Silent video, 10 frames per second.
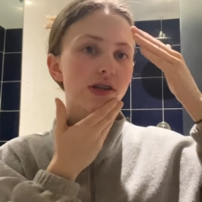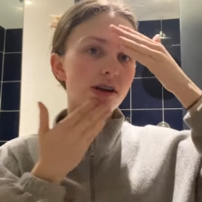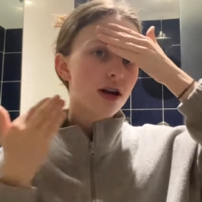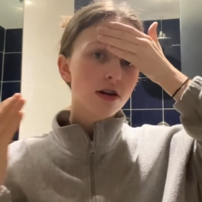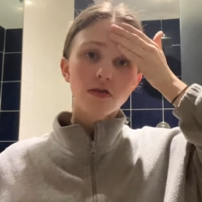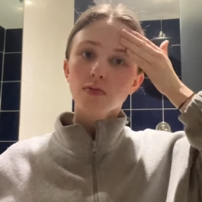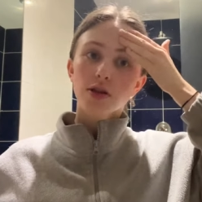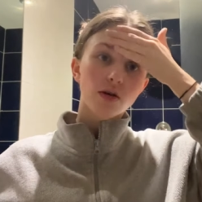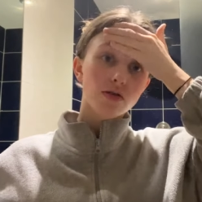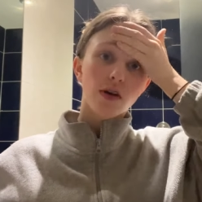It kind of gives me
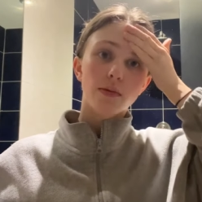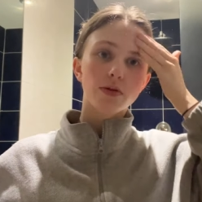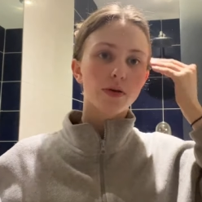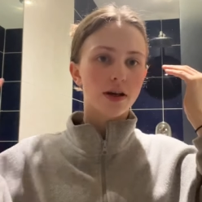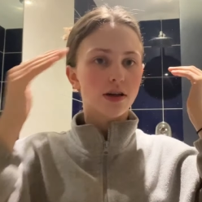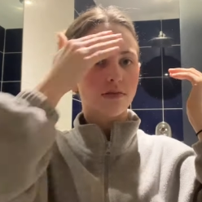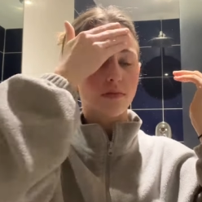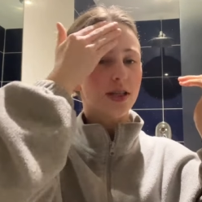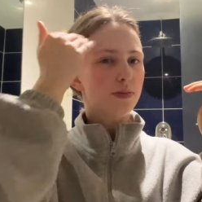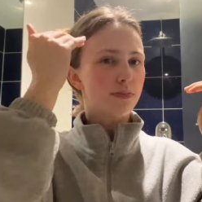those vibes, but like,
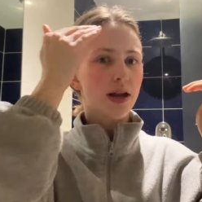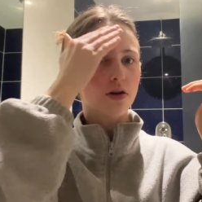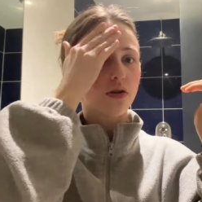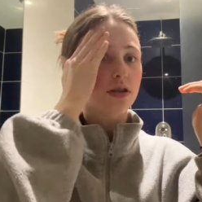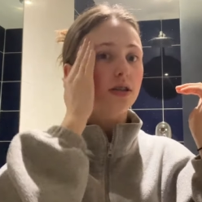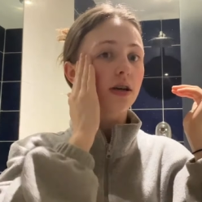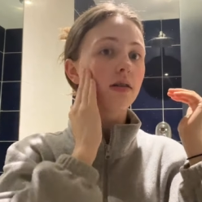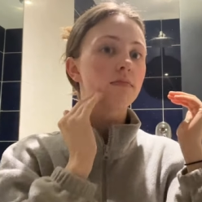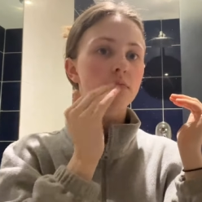it's better, honestly.